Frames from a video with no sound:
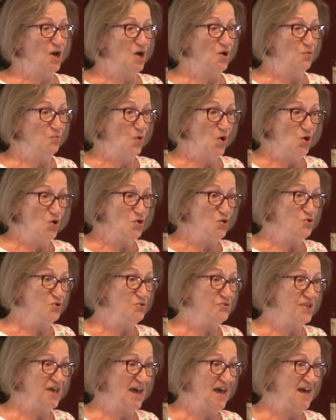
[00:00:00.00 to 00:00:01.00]
a
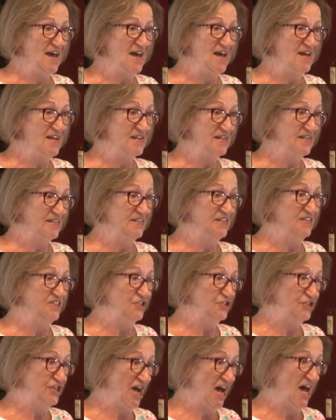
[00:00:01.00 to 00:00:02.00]
world that
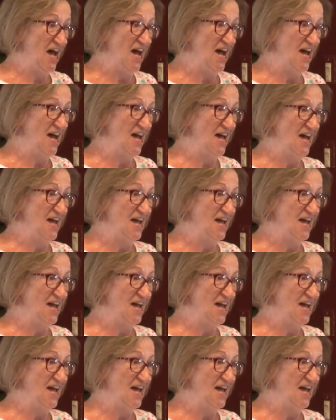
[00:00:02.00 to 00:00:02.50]
is dying,